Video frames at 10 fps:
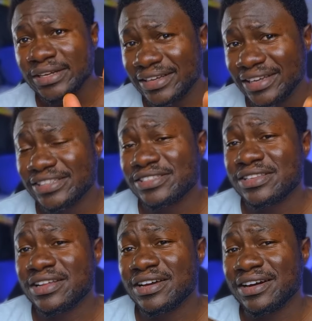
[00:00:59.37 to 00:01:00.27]
It's
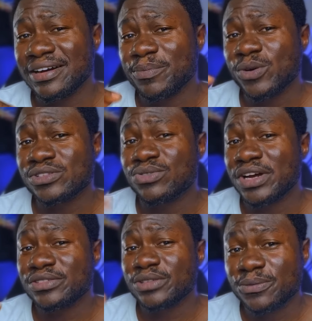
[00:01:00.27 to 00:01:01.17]
the
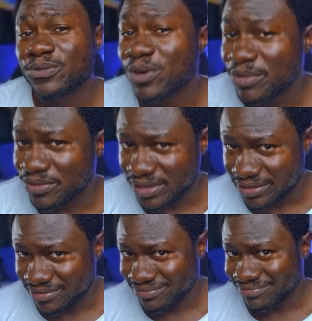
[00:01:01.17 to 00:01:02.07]
postgraduate form of it,
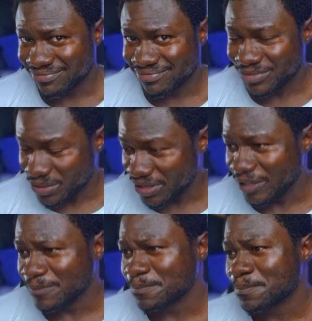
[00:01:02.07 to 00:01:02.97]
okay?